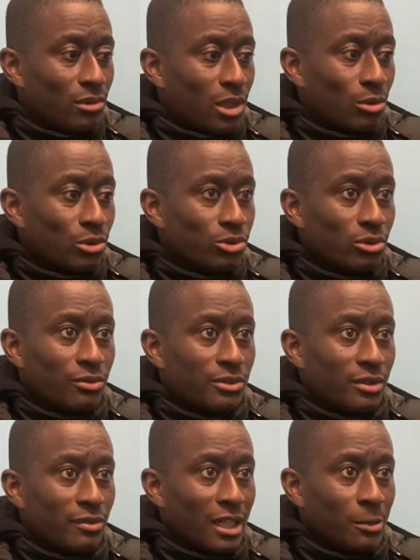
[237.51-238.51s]
will sort of
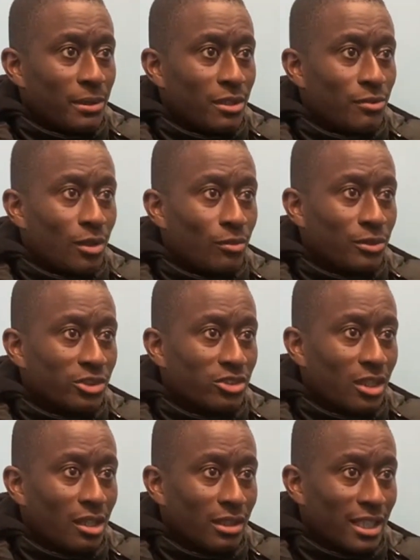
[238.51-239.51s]
develop and evolve the
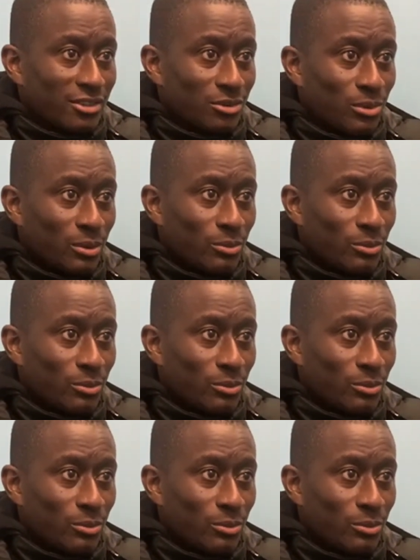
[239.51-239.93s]
style as and